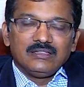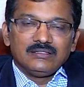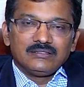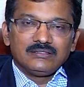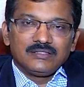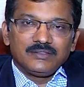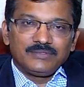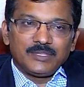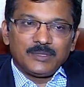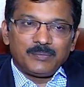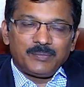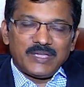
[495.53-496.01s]

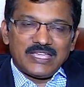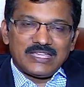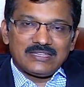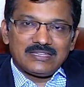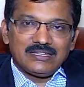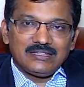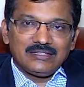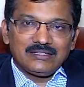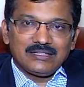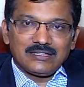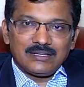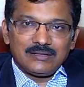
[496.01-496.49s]
If the
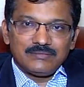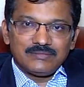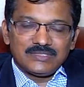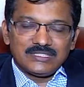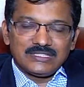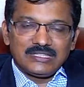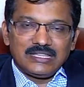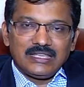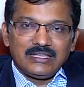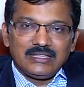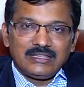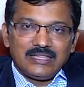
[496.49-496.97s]
patient
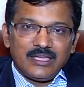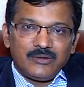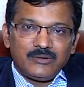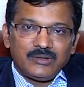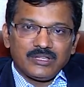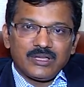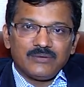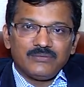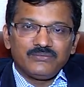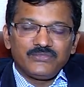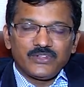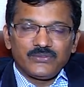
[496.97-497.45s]
comes, they, they have
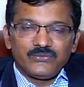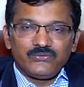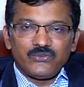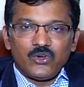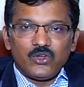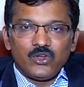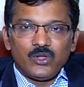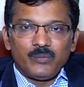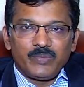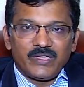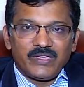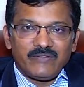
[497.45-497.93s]
to come for
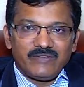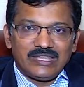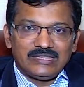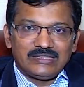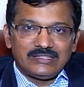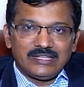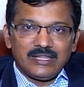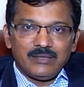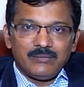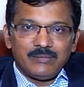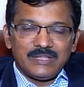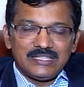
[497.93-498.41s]
follow-up every
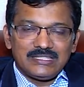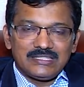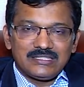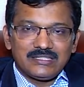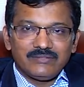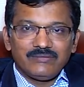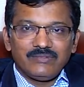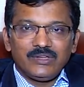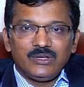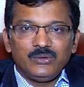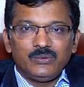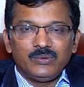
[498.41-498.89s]
three months.
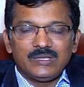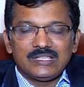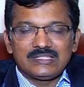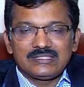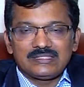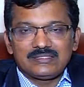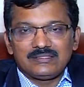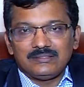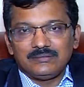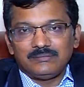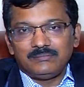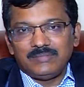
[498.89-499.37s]
We do a
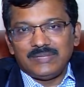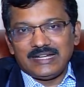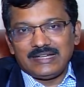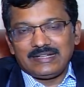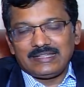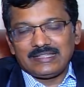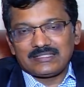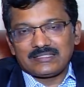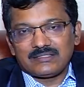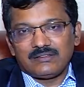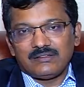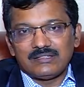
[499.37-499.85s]
blood
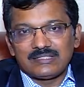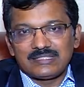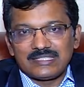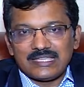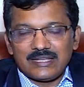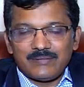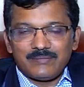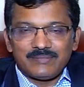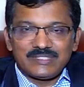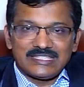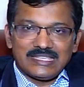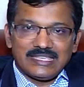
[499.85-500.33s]
test called
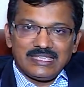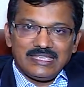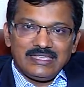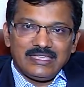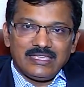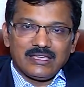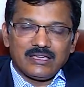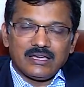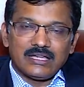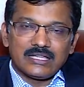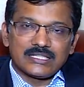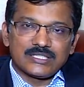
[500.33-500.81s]
serum C
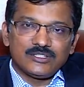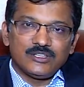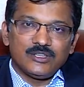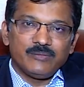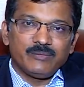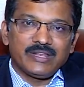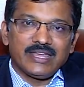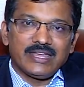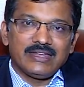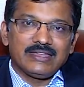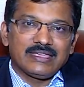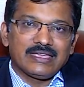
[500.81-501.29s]
E A,
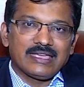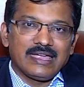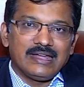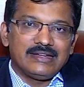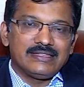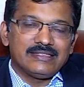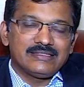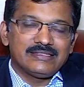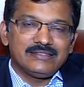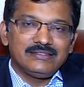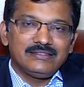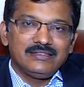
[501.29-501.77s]
carcinoembryonic
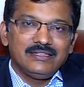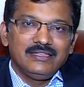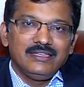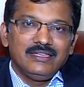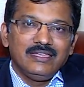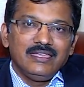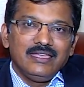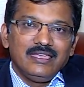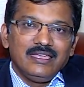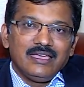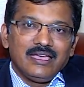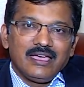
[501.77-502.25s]
antigen,
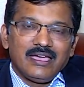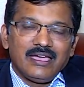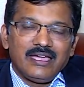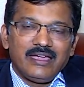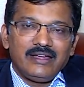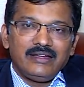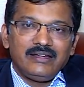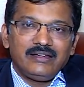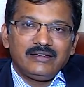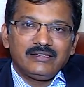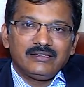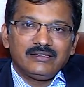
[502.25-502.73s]

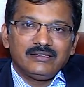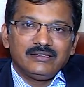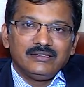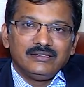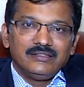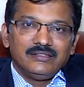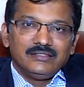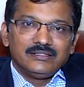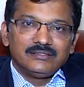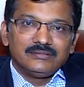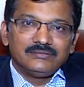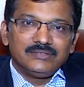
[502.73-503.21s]
and
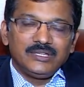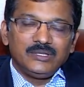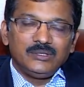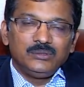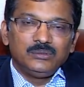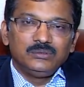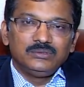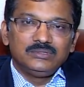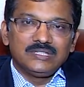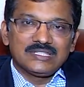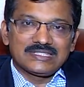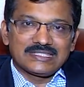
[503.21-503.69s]
we
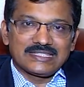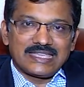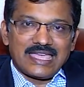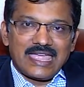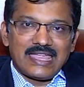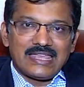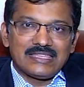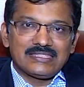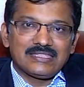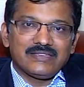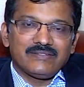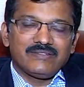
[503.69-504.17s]
do the
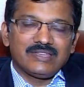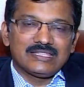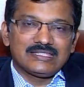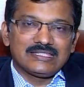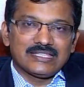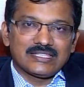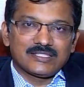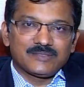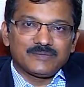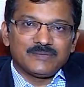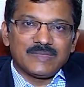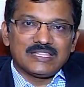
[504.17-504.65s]
scans every
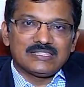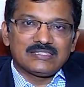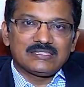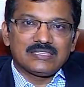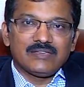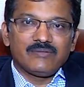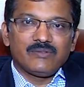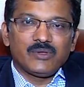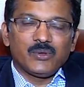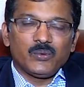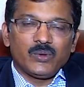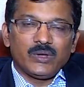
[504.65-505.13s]
six months,
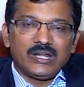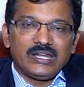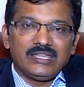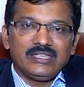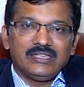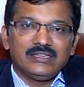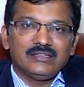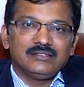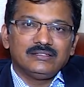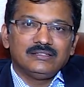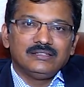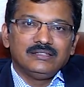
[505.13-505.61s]
every one
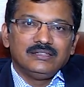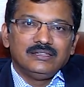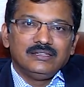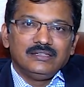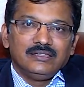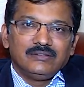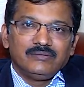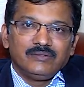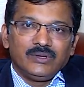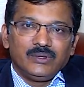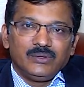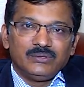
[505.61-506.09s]
year.
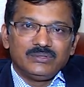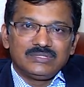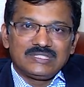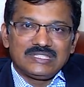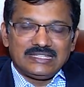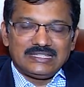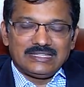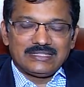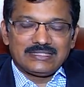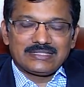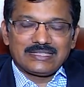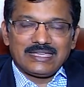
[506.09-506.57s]
We do
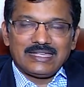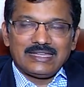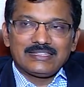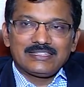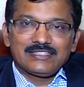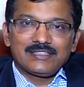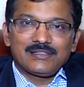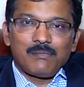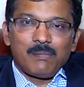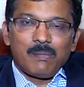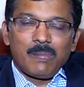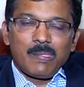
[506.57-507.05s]
C T
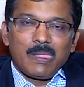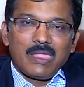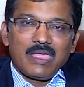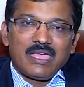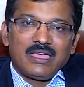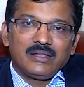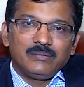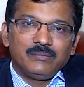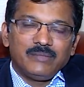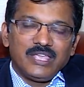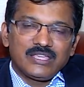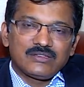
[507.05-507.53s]
scans
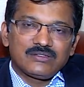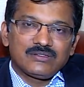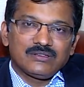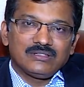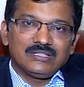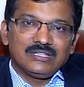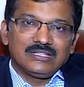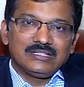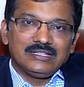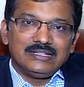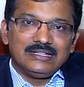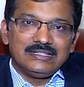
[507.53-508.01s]
and make sure
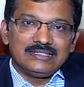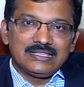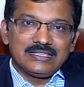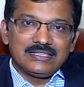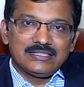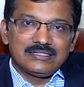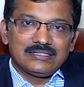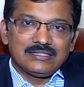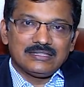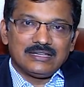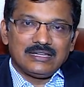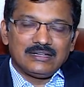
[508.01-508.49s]
that the
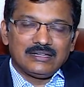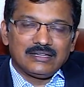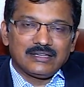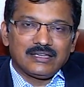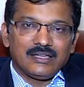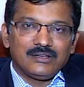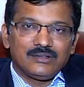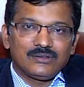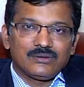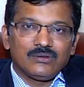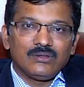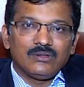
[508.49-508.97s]
disease is under
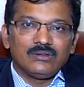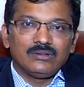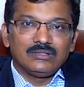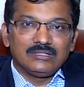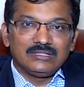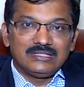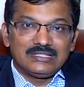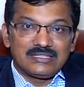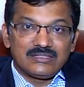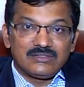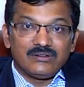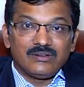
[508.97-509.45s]
control
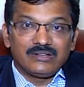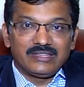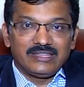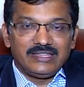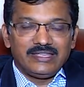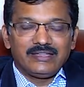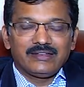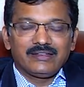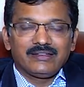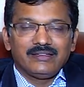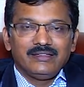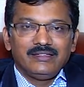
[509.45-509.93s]
or it's not
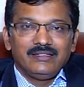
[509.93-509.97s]
there.